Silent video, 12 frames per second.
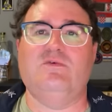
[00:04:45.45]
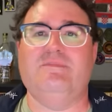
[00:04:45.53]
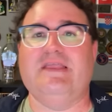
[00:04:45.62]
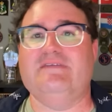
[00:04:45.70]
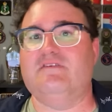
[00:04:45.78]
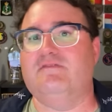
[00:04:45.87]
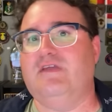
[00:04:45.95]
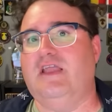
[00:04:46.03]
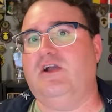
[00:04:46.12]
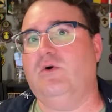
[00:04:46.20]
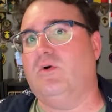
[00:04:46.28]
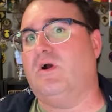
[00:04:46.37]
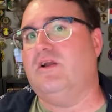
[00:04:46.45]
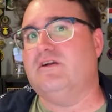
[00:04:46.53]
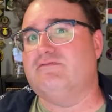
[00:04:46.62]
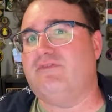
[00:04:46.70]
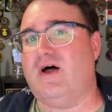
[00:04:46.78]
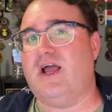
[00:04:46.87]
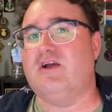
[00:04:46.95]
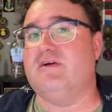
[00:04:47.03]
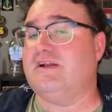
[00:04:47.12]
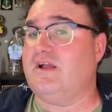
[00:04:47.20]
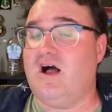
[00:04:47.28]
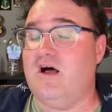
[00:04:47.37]
would be if the vehicle were under fire
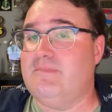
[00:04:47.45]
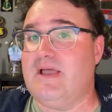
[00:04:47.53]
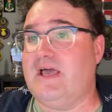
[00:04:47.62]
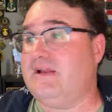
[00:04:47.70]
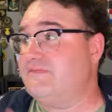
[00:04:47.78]
in combat.